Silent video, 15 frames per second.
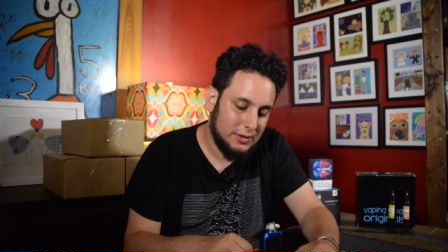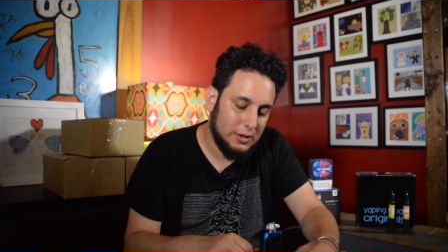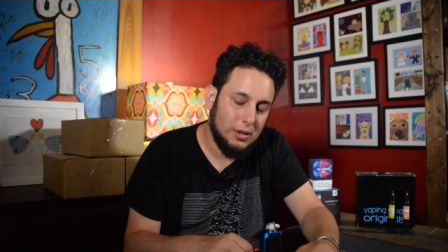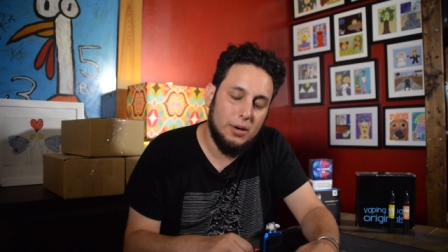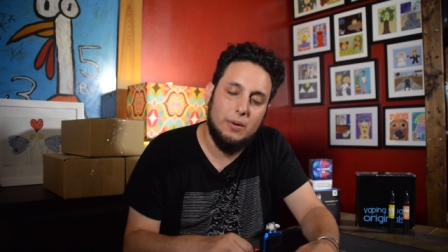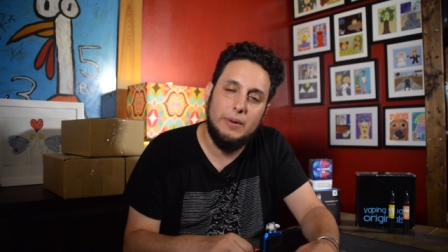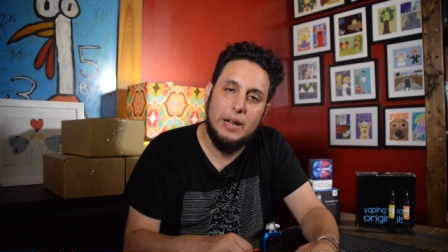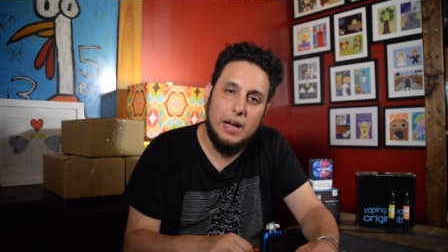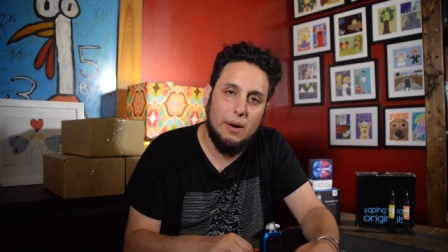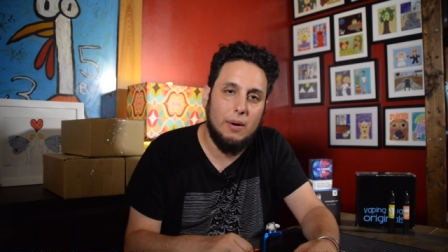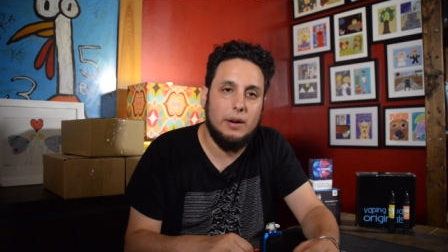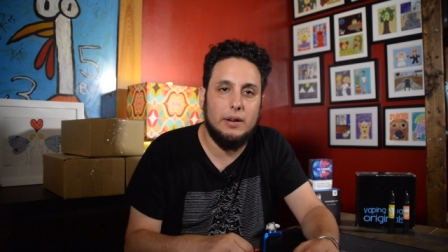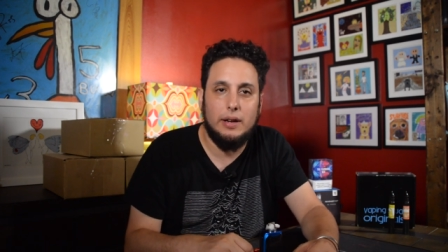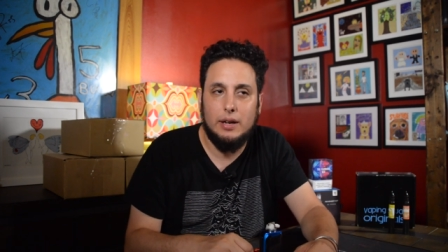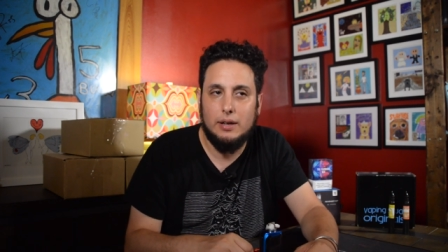So now
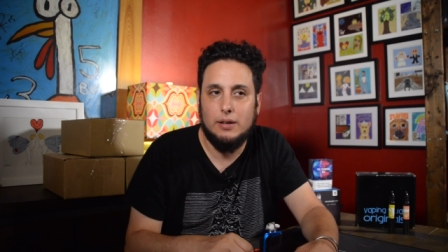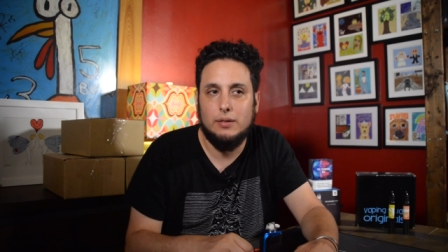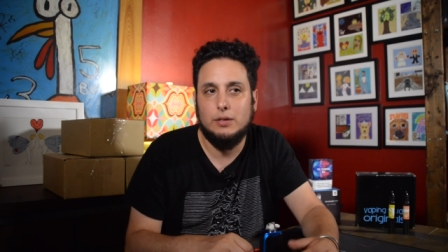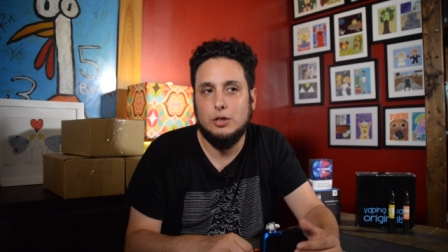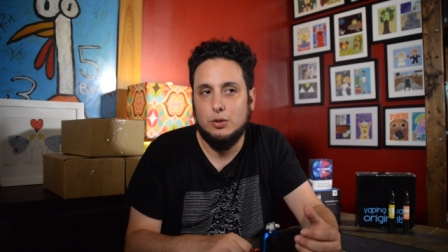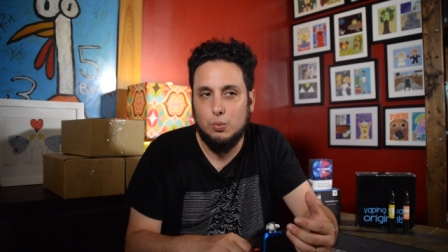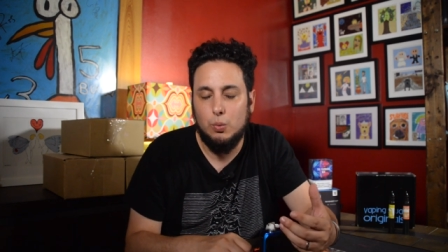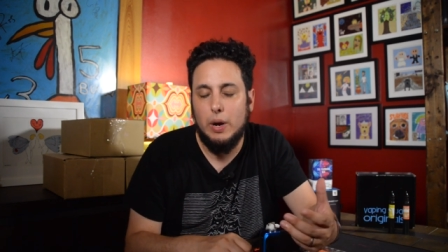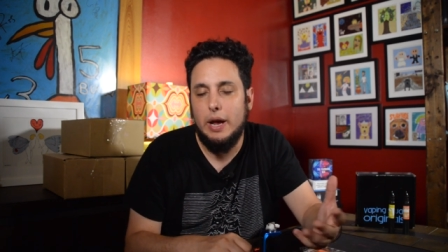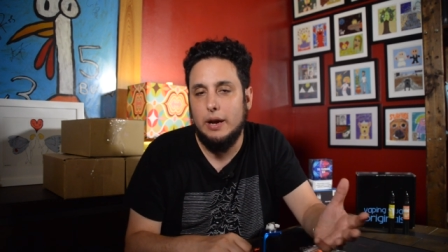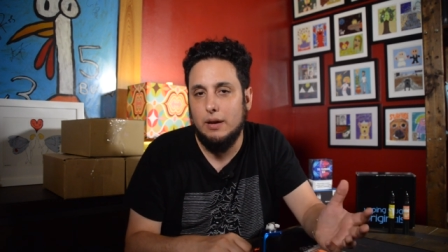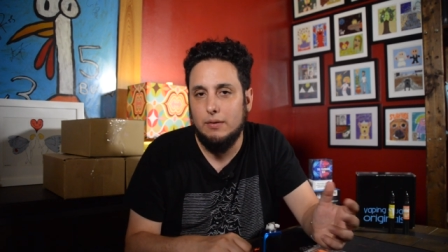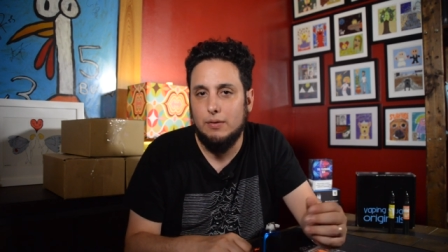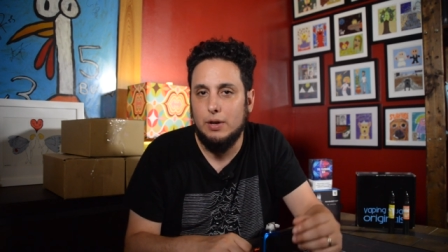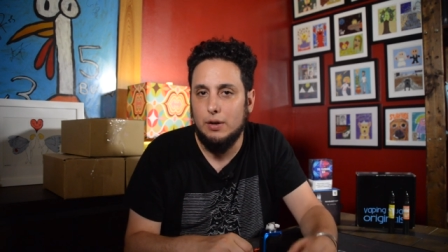I need to just
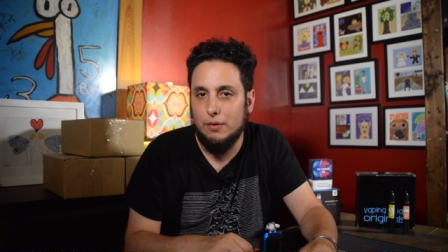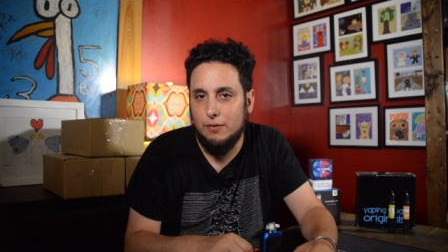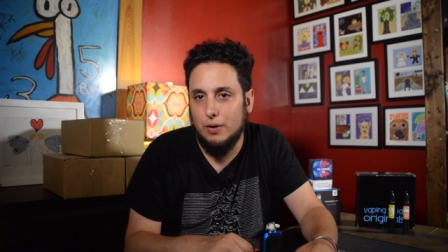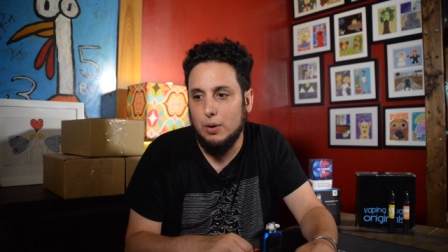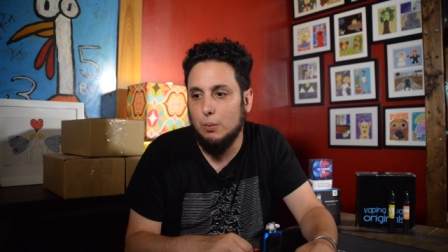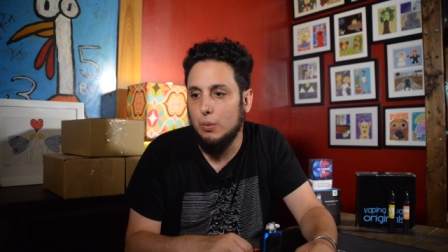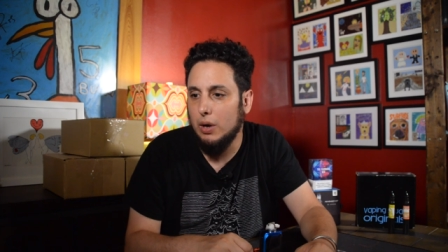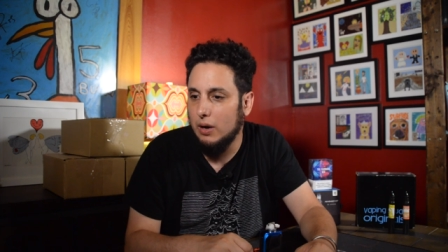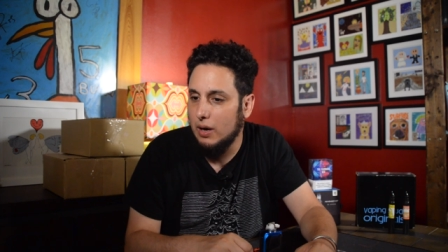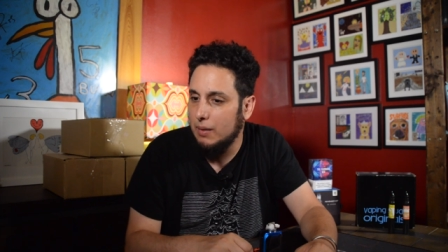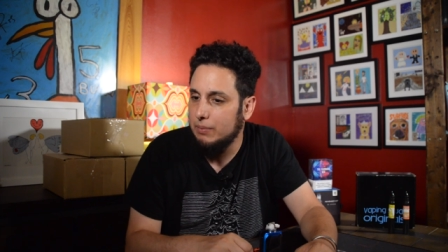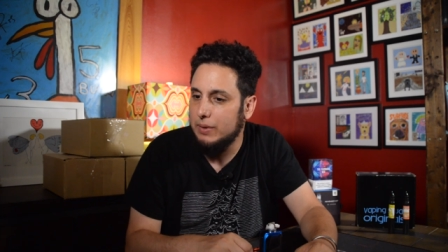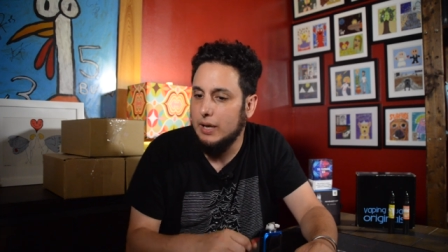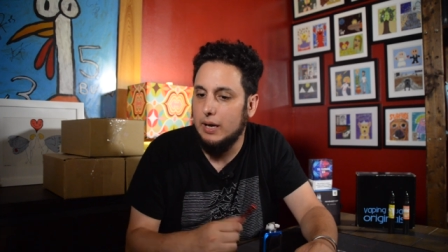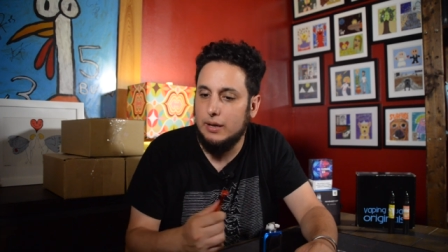wait for your
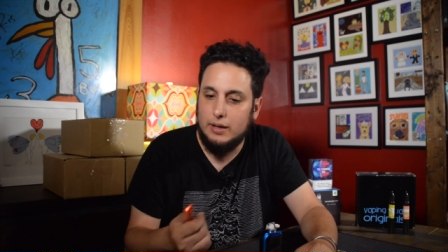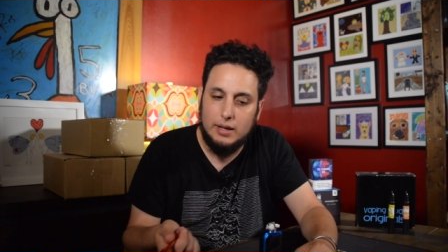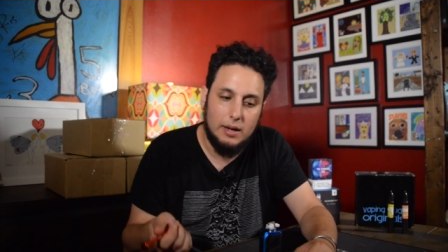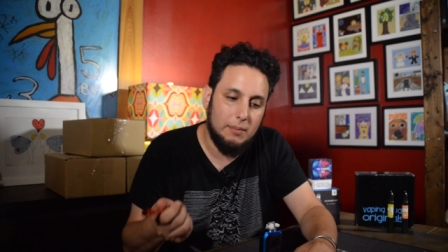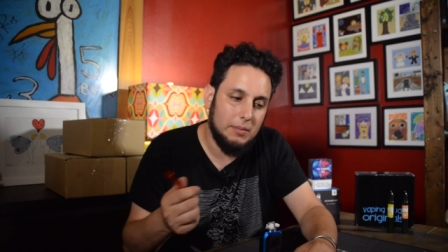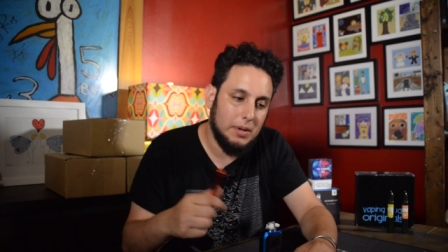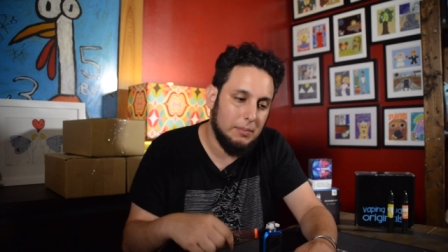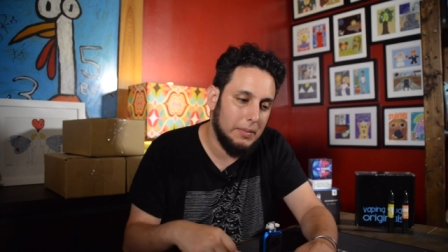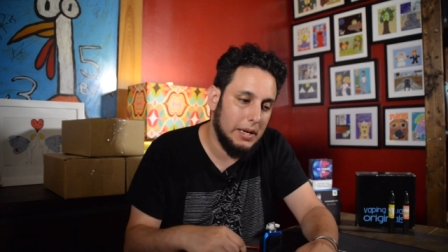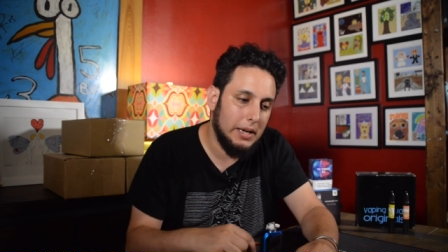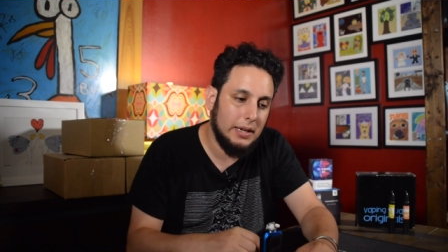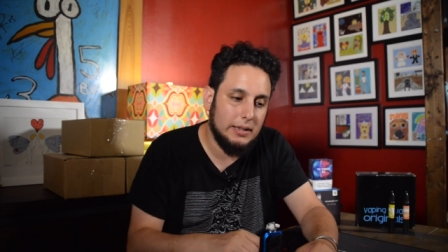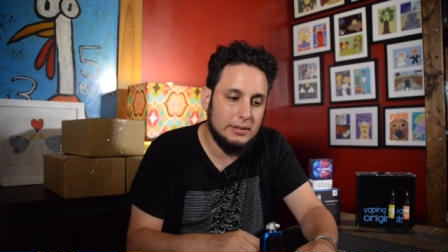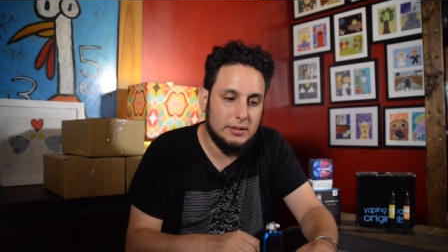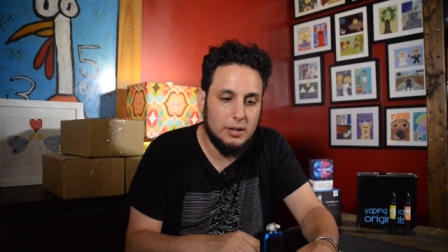firmware update to come to
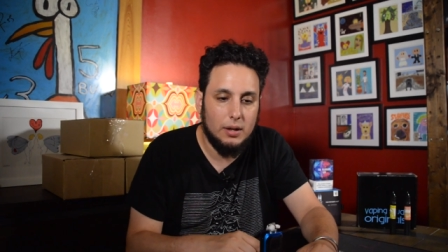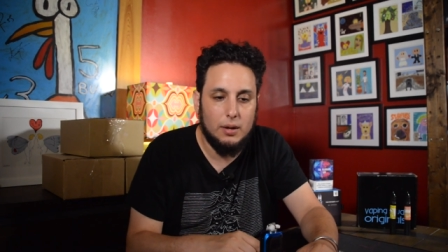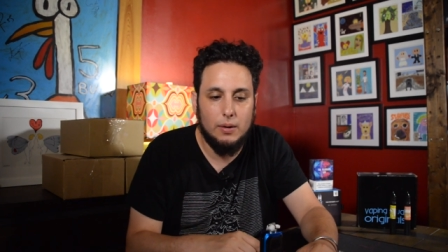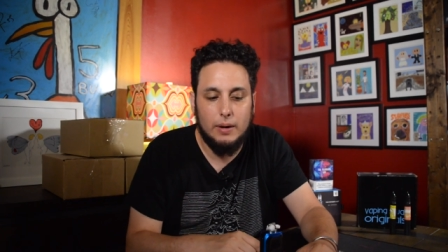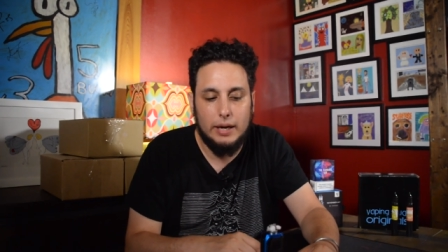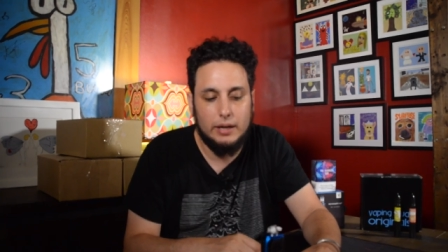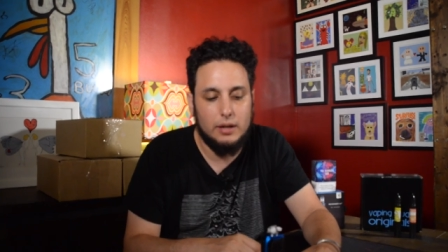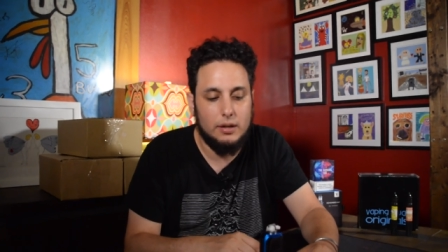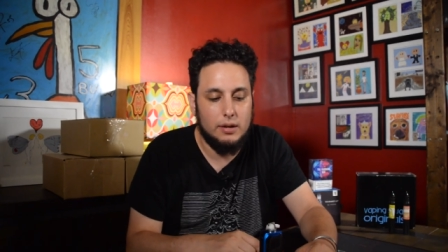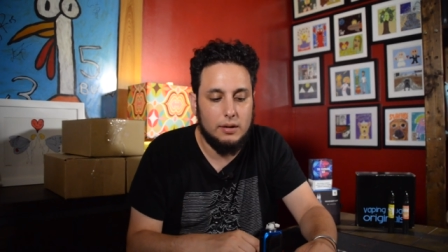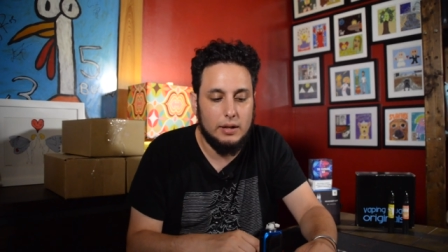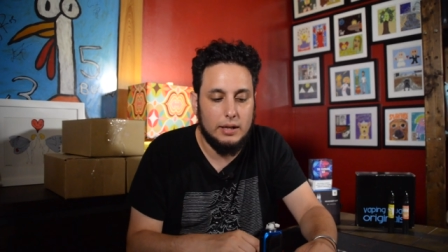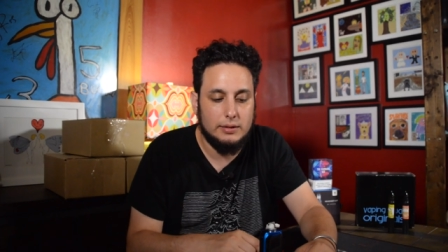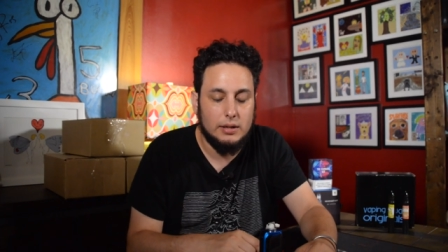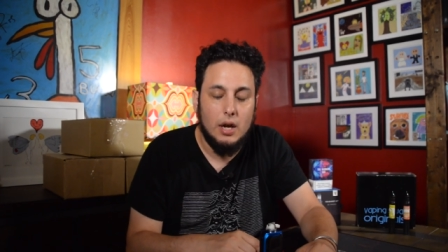me so I can
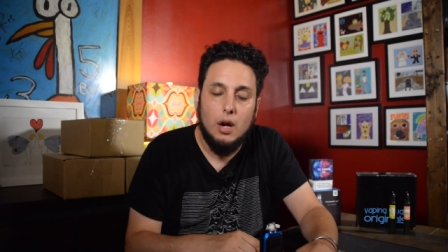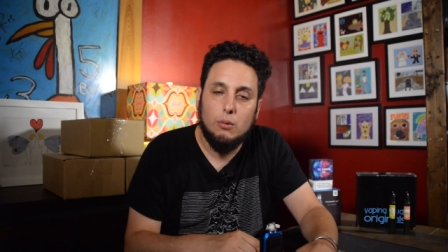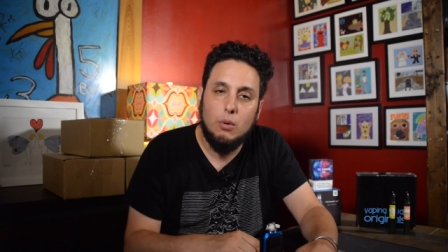do this.